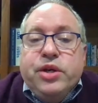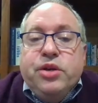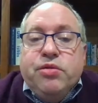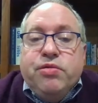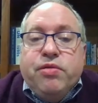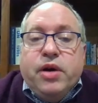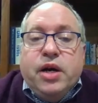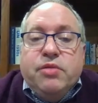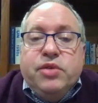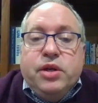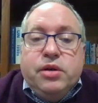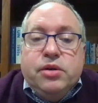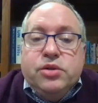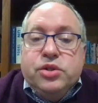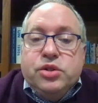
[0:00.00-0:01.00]
to 5
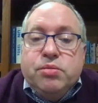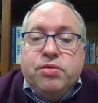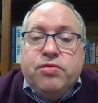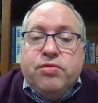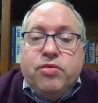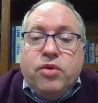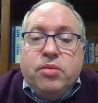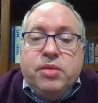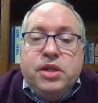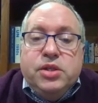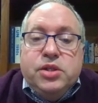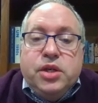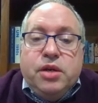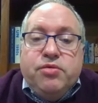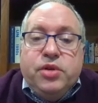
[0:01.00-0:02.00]
years to perform these
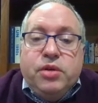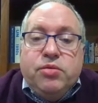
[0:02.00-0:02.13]
safety